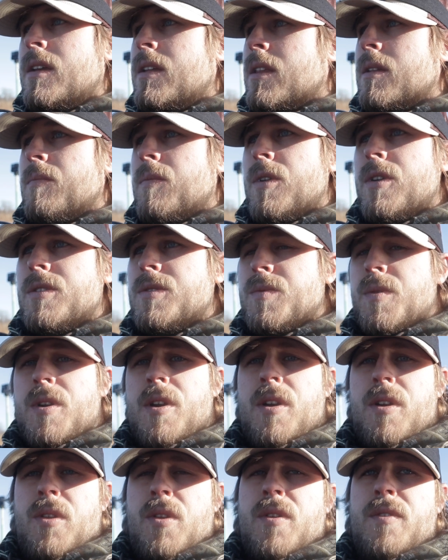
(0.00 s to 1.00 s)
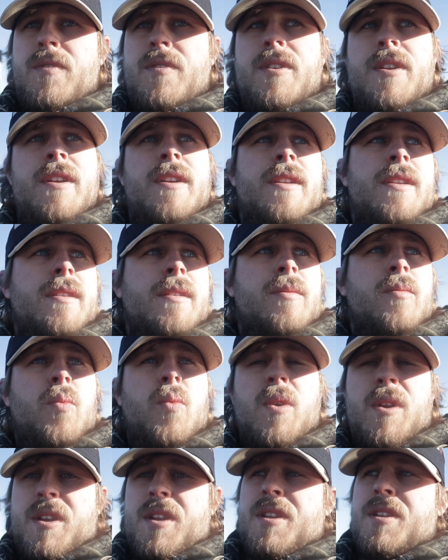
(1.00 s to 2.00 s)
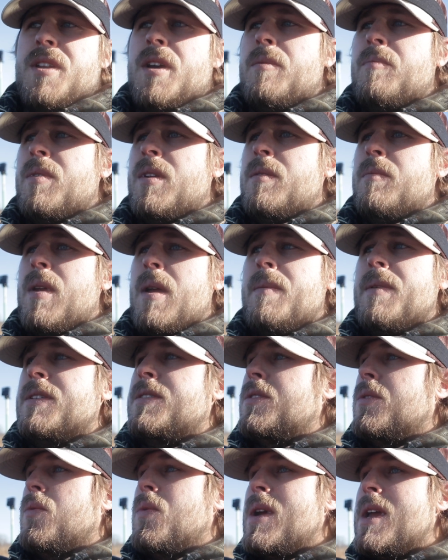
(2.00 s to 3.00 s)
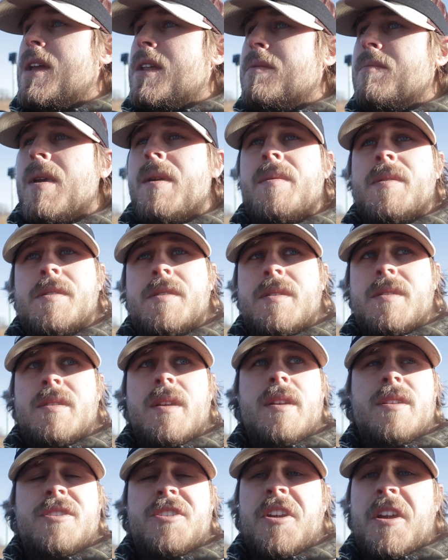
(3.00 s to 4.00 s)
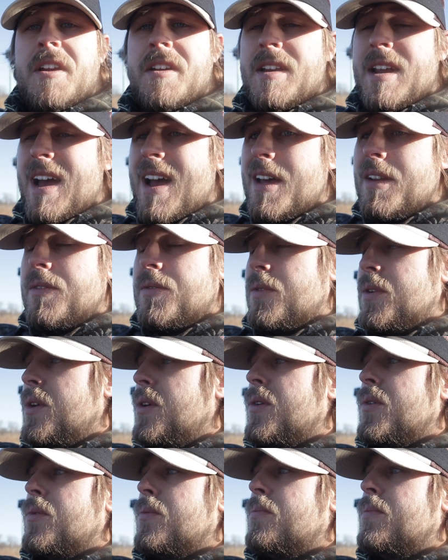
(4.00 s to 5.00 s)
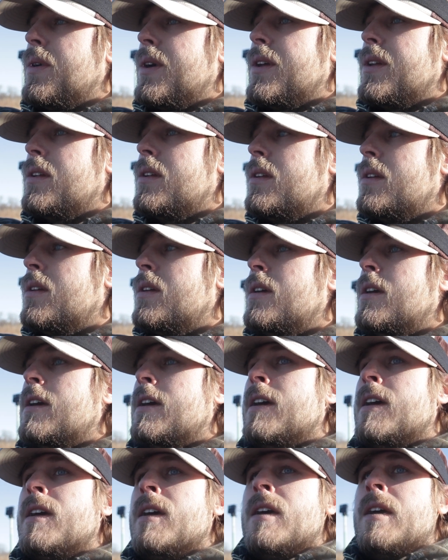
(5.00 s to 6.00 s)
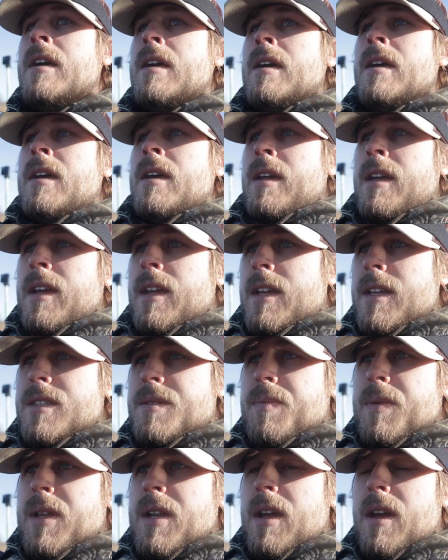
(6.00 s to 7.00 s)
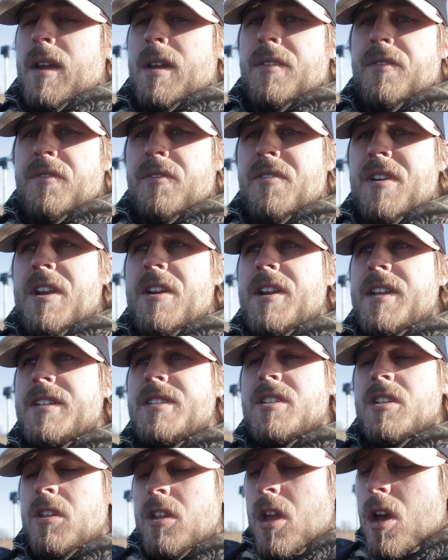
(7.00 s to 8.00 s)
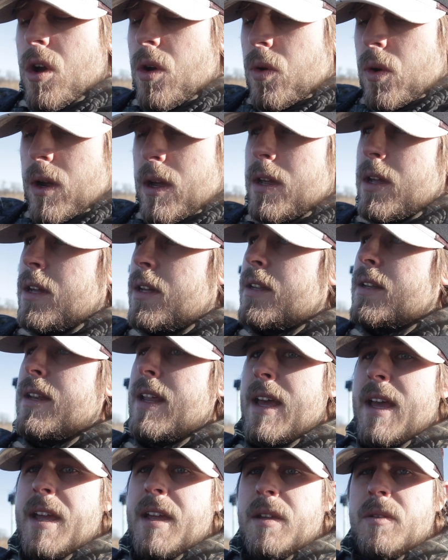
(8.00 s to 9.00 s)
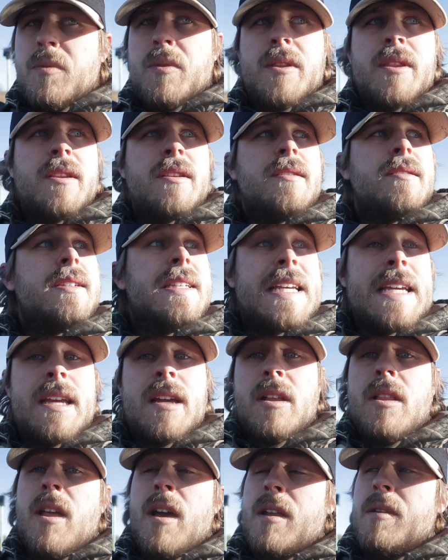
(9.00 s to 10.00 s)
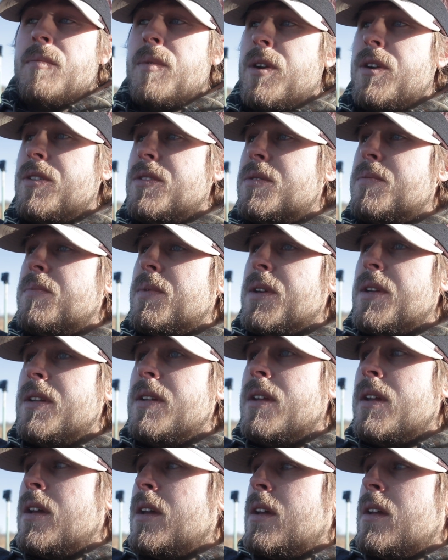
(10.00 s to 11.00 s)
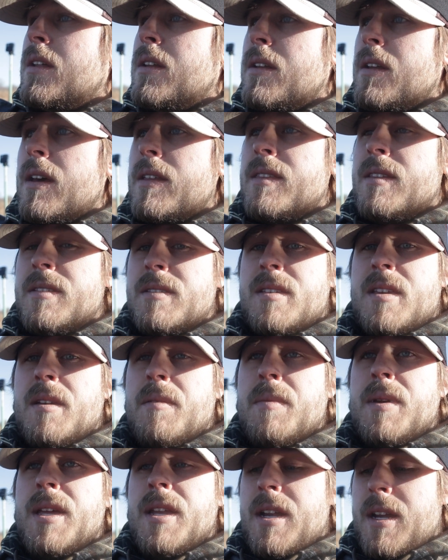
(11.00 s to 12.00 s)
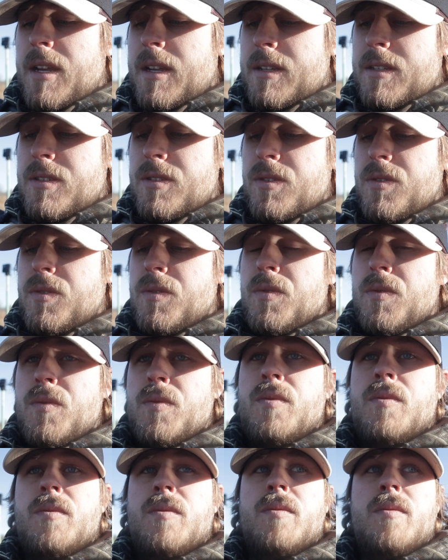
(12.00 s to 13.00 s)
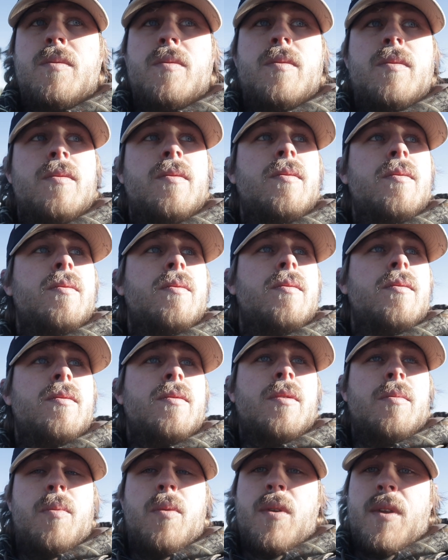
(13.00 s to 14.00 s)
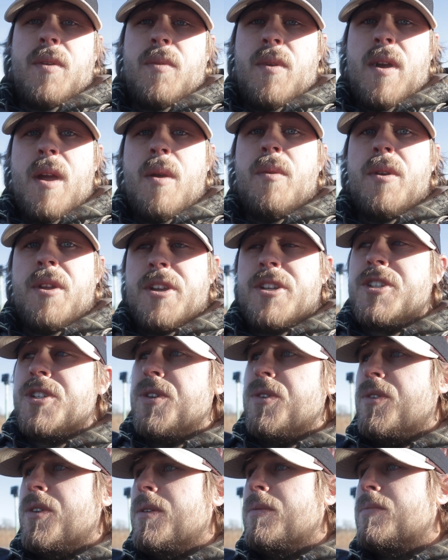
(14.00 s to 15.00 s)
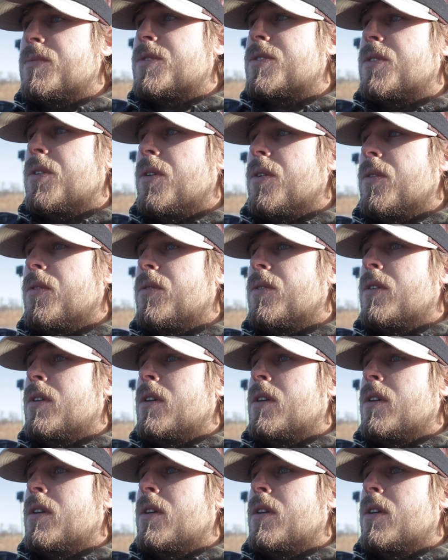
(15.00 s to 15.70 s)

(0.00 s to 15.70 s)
the birds were all over it and wanting to dump in. Maybe it's the wind, maybe it's the sunshine. I don't know, but it's been a very slow day with seeing a lot of birds, but nothing's committing to the point where I want to shoot them. So